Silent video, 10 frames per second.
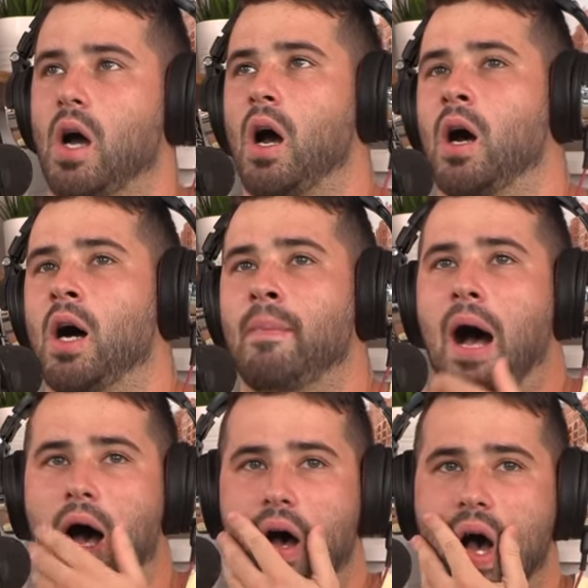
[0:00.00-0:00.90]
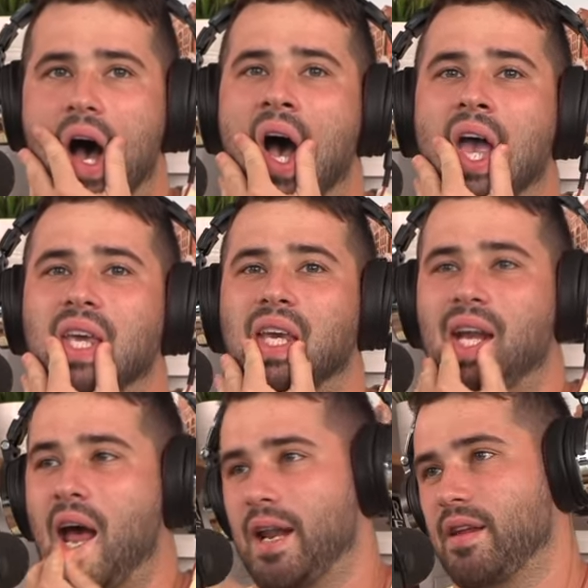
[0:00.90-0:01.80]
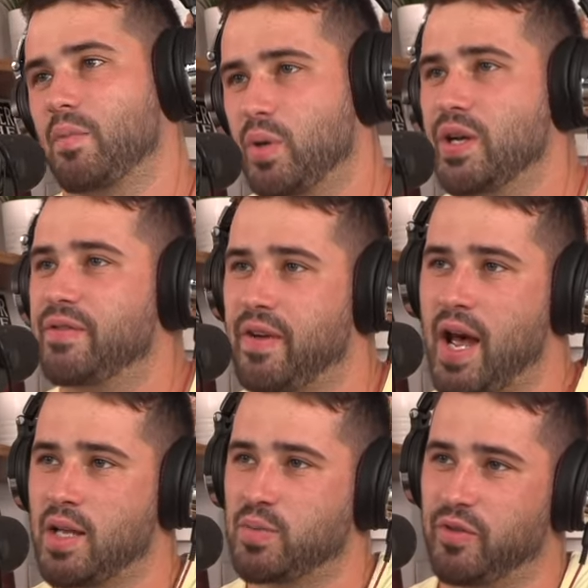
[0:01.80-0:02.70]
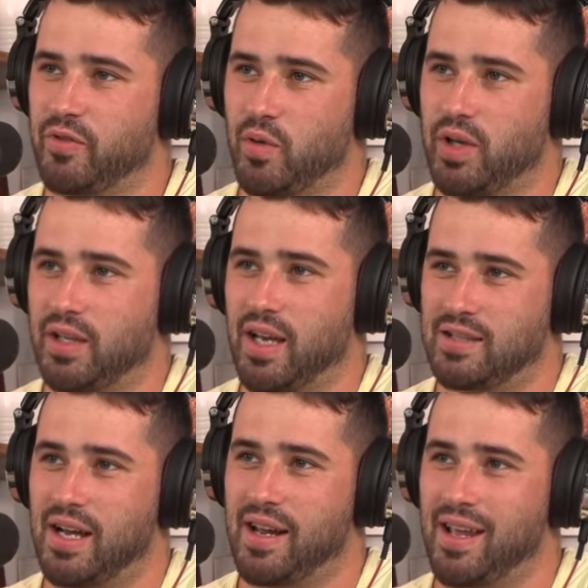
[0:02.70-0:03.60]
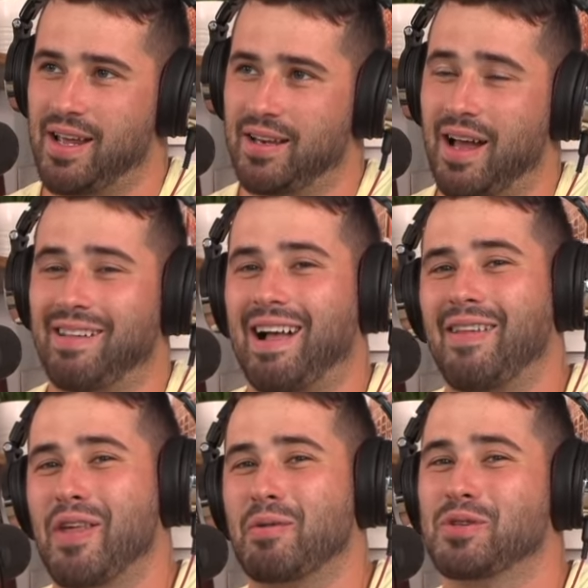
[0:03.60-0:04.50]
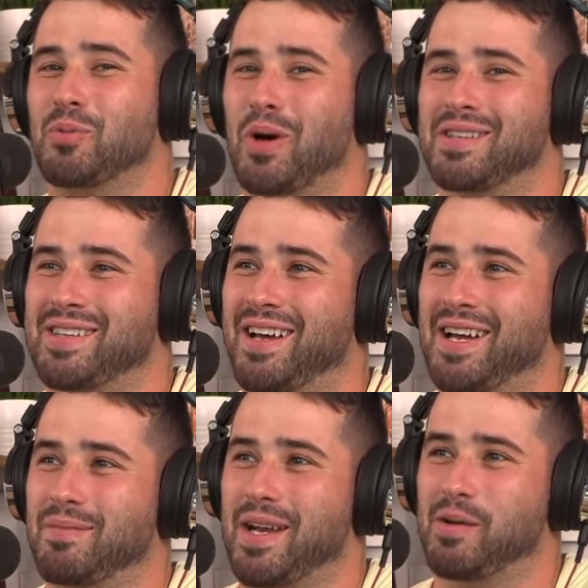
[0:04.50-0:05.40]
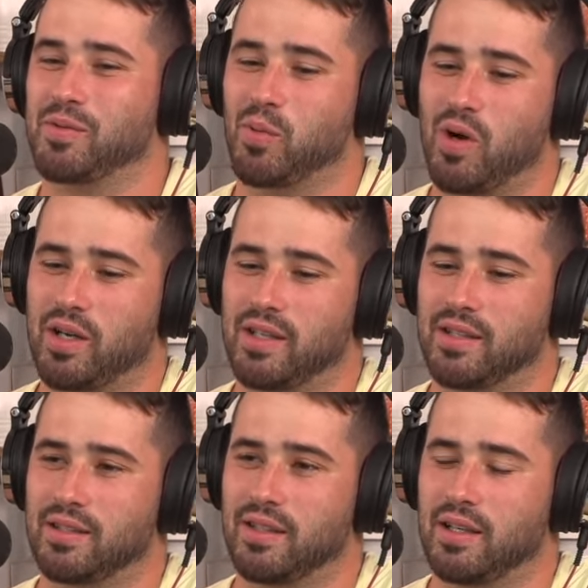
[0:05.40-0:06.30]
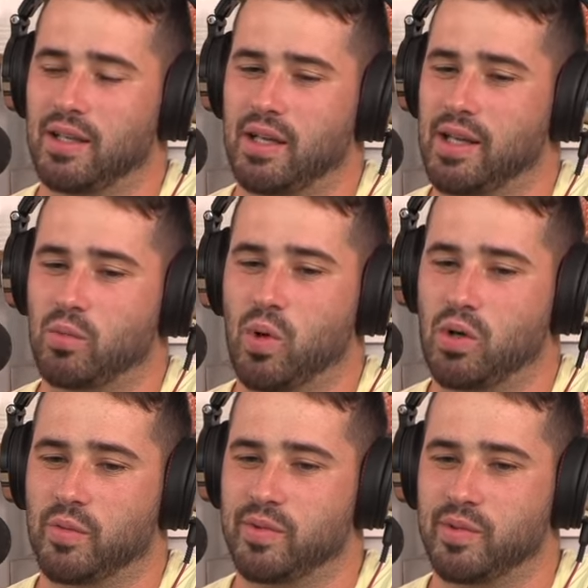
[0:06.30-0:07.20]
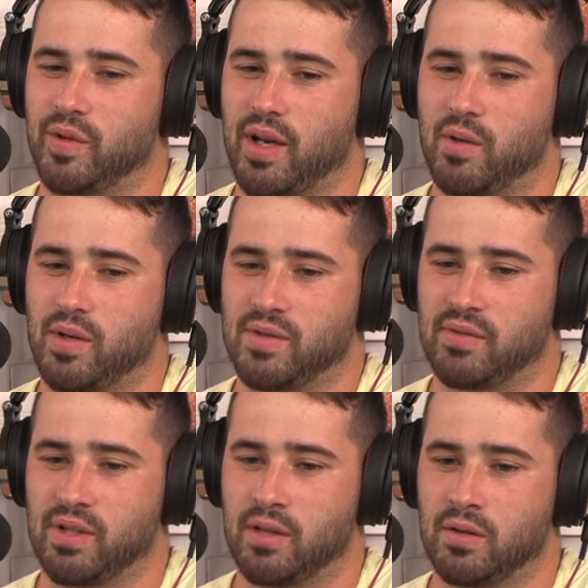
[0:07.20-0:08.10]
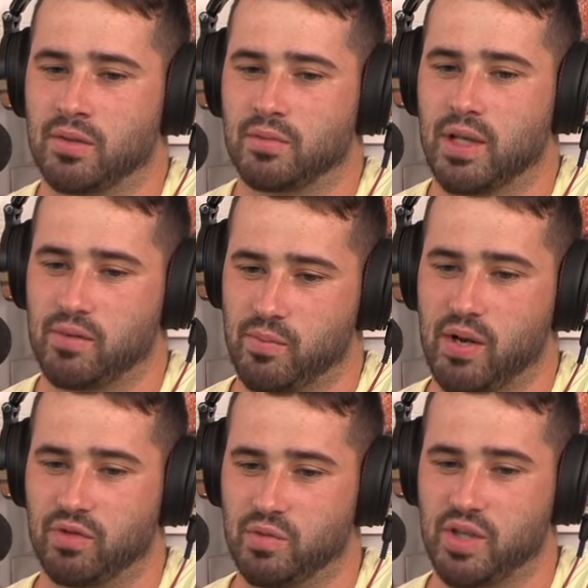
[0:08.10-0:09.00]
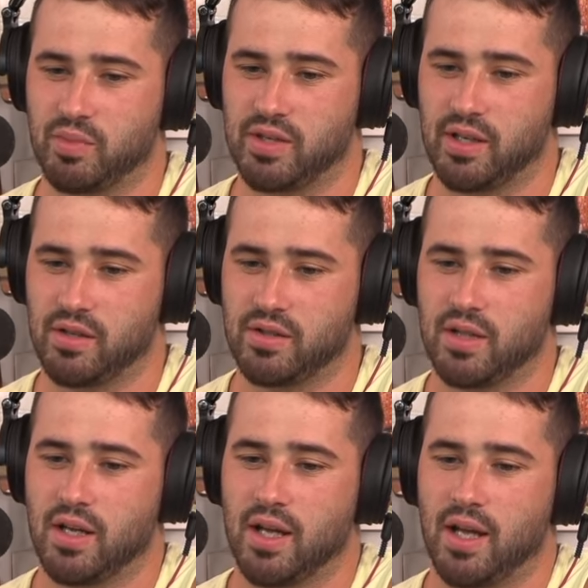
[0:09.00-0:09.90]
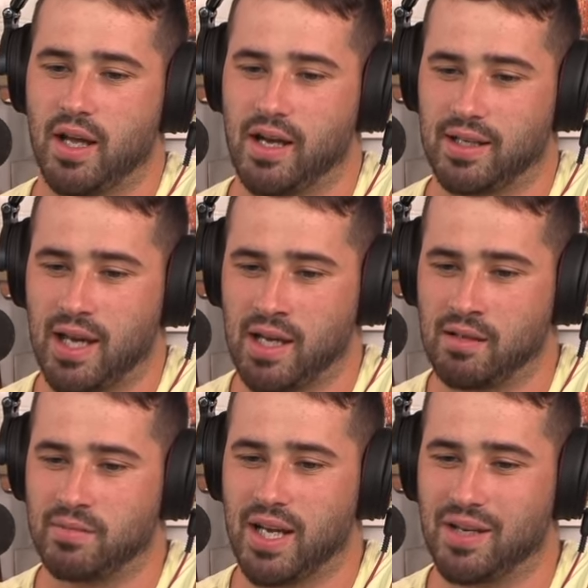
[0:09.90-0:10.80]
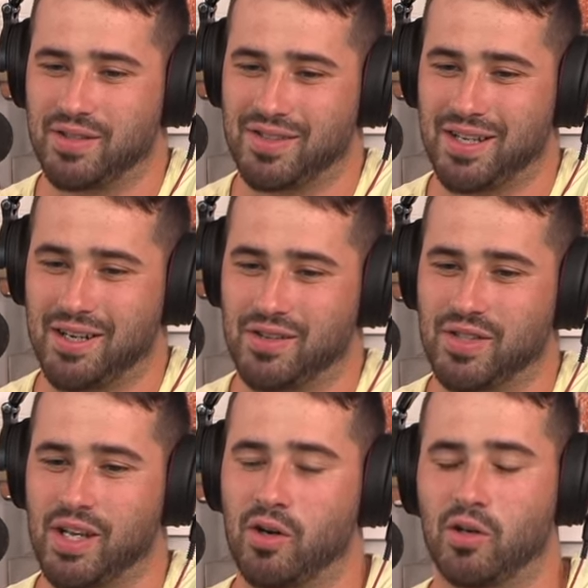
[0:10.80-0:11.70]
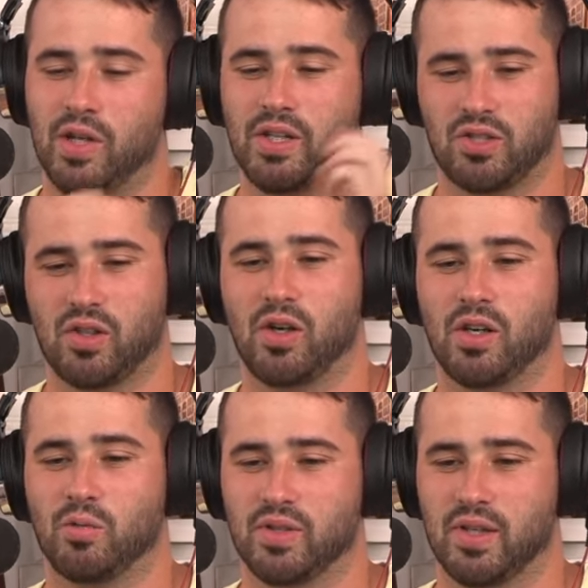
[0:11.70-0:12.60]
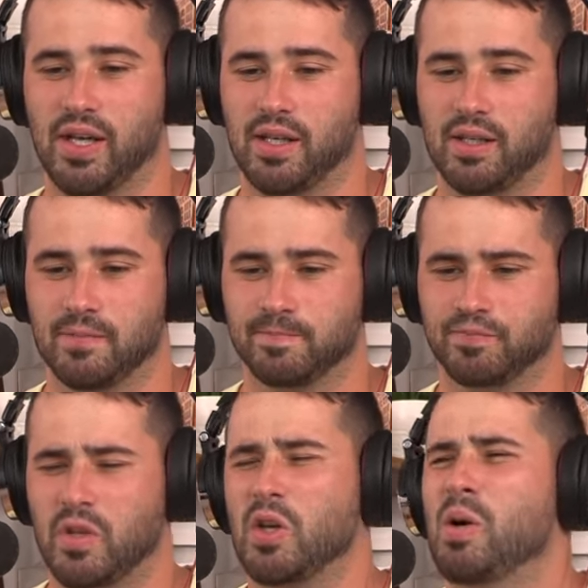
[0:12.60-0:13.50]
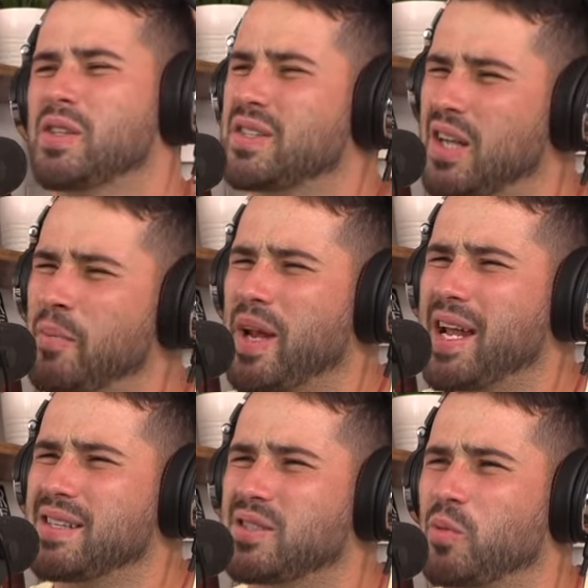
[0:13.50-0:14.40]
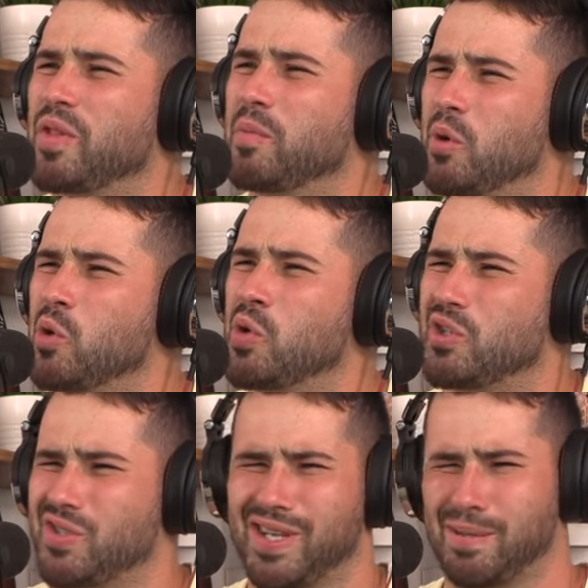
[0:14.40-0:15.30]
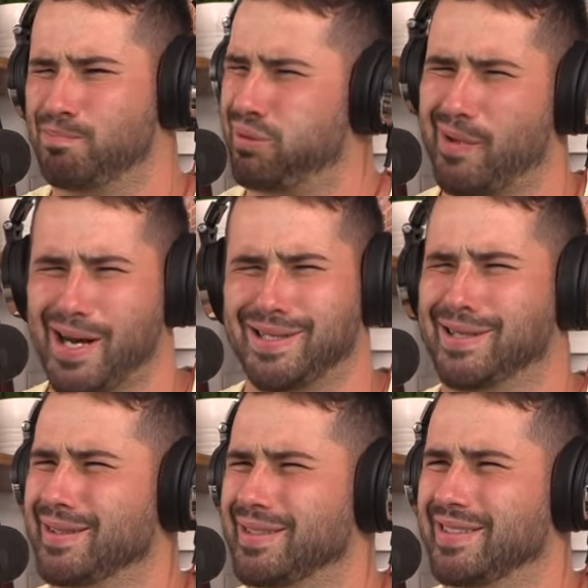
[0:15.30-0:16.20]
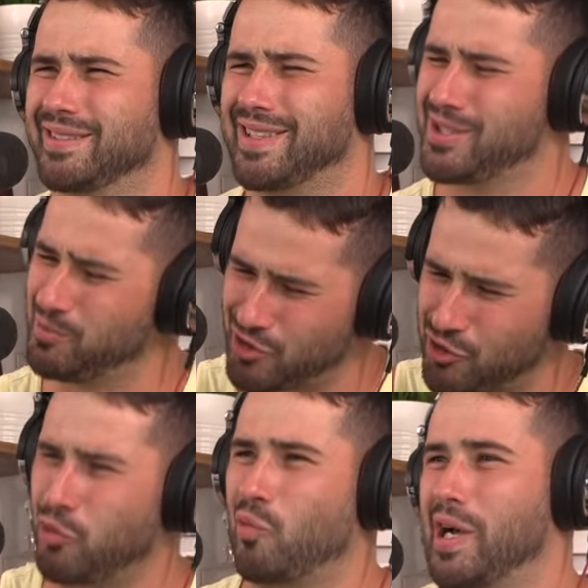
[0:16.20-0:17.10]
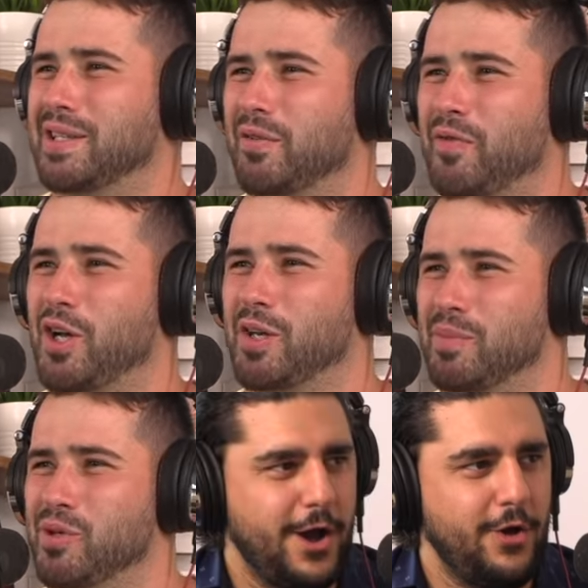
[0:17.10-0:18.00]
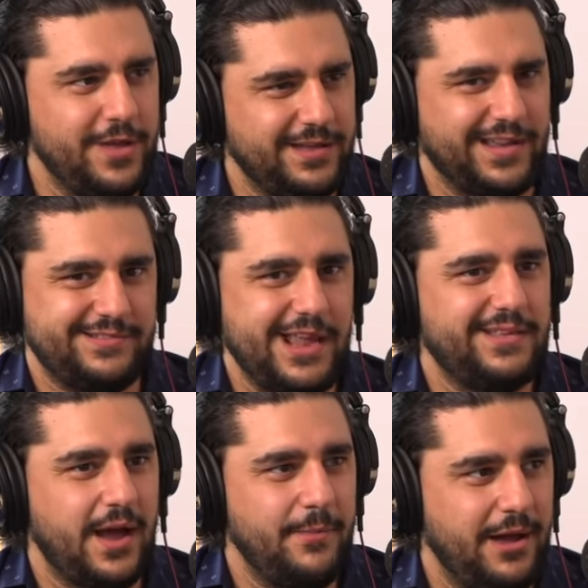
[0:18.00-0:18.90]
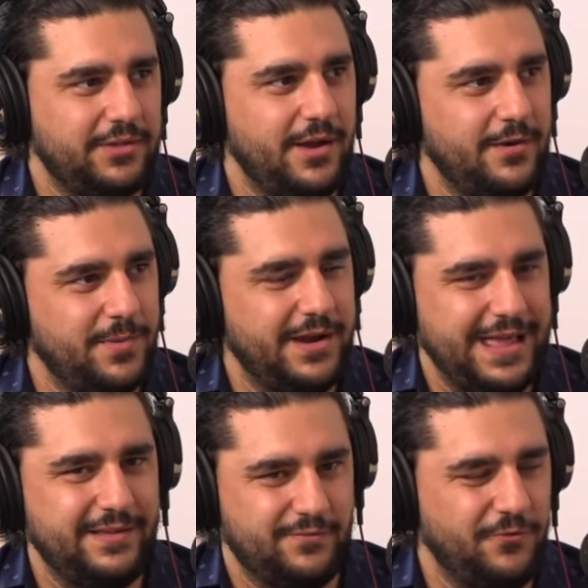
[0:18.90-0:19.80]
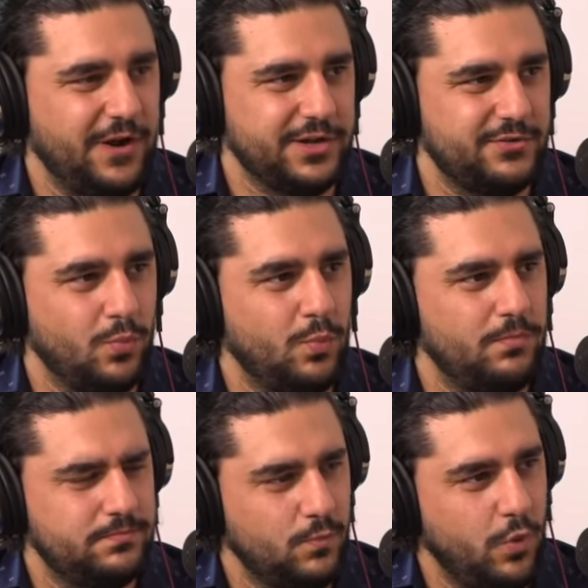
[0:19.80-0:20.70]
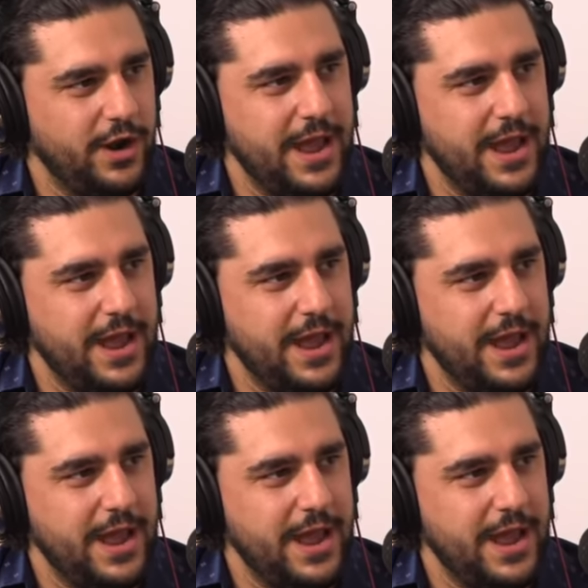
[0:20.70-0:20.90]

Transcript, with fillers: Um, I get out of there pretty fast before it gets out of hand. like there was one time that I was walking. I like woke up in the middle of the night when I was living at home, and I, my room was upstairs. And I came down the stairs, and all I saw was like, you know, on some nights when the moon is just like bright, like someone just cranked oh, the yeah. fucking Oh, it's like daytime out there, but it fucking one